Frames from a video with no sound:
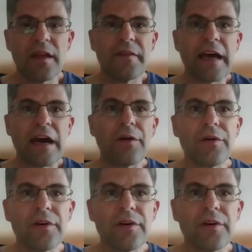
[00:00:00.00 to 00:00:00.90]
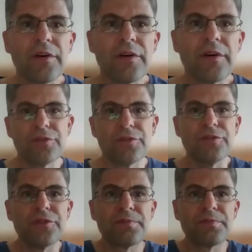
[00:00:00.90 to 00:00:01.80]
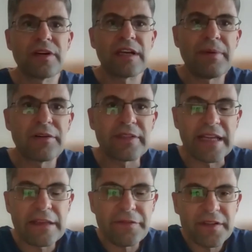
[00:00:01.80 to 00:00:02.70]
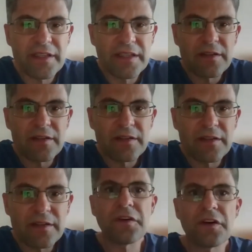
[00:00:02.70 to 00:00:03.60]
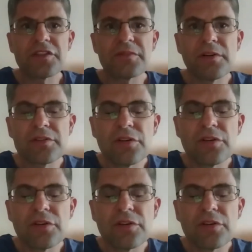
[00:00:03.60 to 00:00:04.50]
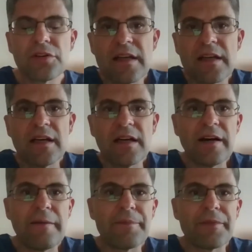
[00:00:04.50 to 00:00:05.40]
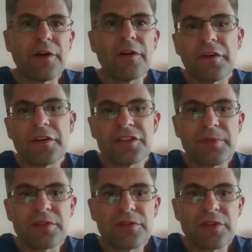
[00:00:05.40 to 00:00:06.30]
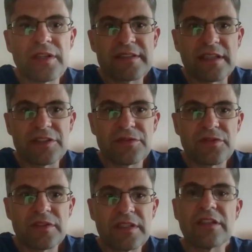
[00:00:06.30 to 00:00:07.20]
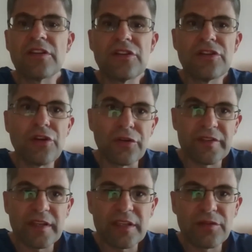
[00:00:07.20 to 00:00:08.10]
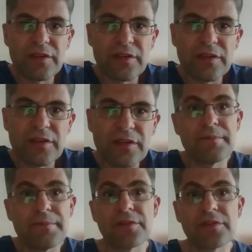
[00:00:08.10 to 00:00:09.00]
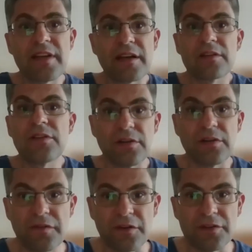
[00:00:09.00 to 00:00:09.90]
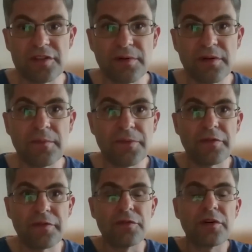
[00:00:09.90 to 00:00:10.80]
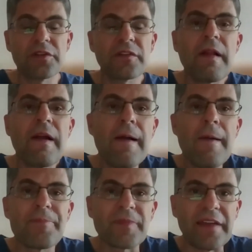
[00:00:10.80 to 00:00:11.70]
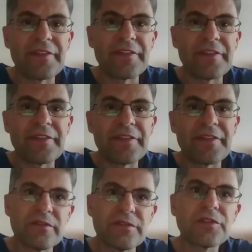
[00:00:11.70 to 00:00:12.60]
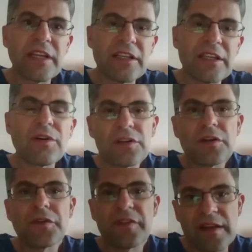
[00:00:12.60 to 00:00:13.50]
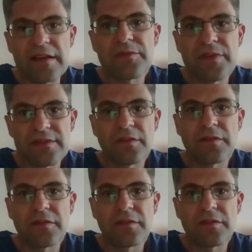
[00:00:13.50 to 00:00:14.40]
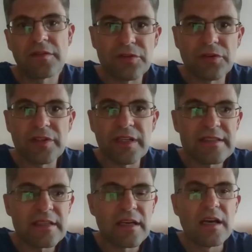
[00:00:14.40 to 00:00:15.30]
Now, you spoke about NFT, so non-fungible tokens. Non-fungible tokens are usually non-securities because they are non-fungible, of course. And therefore, you can do a lot of things with non-fungible tokens.